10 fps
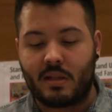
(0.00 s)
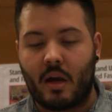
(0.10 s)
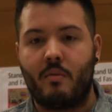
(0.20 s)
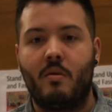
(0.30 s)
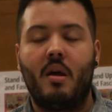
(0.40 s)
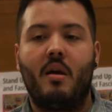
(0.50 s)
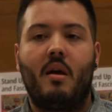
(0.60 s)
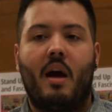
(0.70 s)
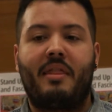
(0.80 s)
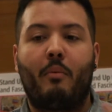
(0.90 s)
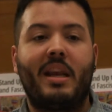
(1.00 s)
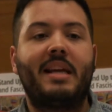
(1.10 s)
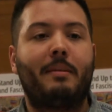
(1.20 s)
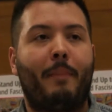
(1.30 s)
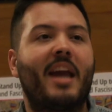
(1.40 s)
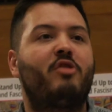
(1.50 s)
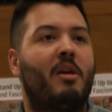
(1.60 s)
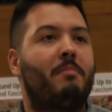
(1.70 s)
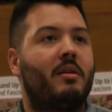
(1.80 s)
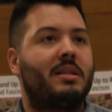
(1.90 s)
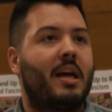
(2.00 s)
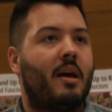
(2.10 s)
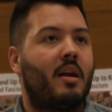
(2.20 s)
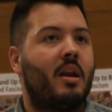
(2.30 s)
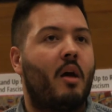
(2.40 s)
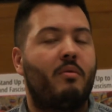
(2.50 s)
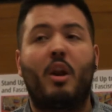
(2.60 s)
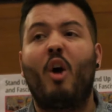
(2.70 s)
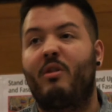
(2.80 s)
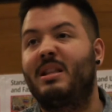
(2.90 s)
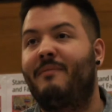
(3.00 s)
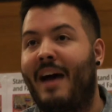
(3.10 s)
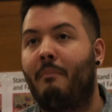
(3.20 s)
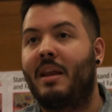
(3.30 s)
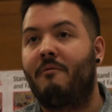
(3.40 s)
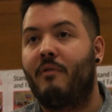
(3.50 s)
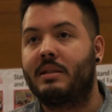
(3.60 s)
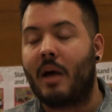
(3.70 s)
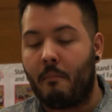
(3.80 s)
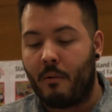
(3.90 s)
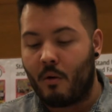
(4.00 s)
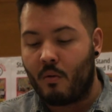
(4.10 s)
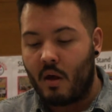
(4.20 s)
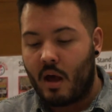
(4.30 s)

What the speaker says: So I think we need to pay tribute to, the Lawrence family, for example.